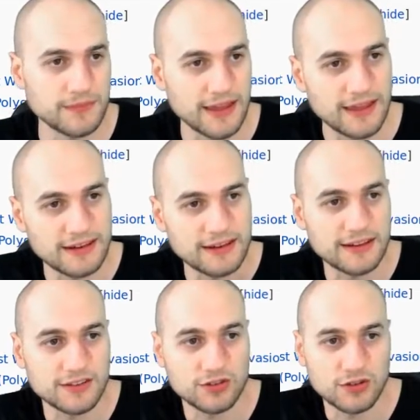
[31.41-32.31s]
And in
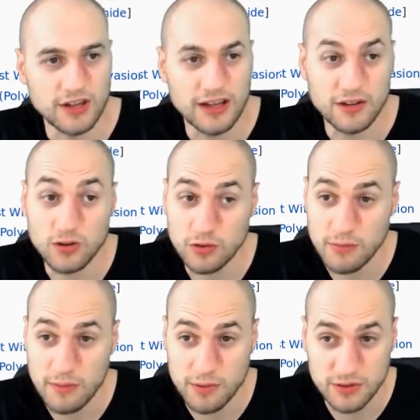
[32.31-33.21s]
addition to that, do you
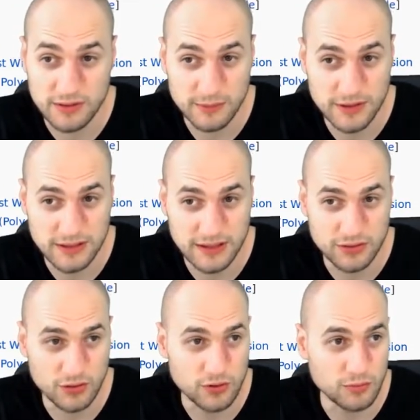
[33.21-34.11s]
remember something that I've
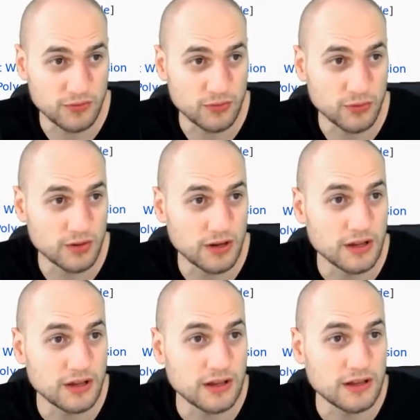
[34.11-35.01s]
showed you before?
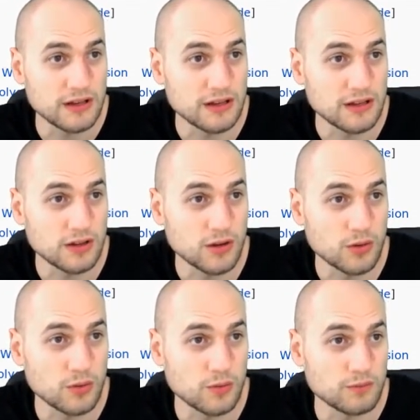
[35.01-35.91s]
The OWAS,